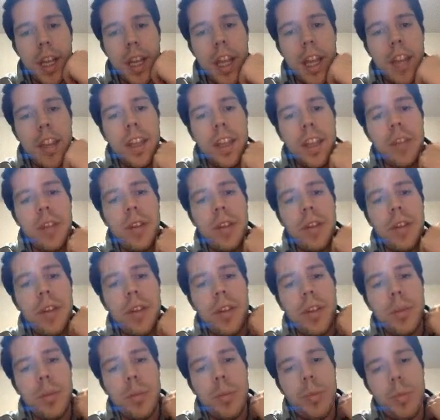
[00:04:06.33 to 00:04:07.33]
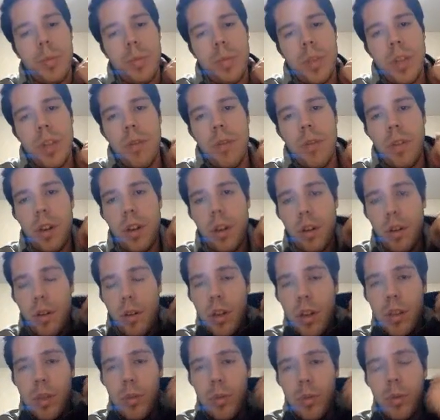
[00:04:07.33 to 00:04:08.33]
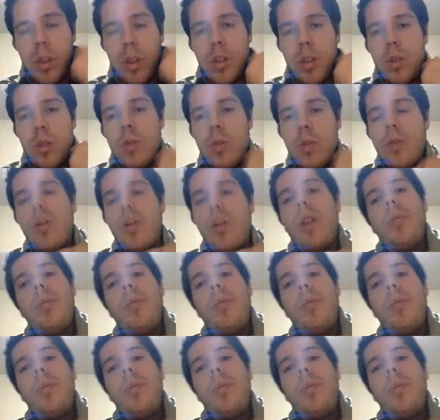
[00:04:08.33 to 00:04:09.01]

And then you have the Team Flare Grunt, which also helps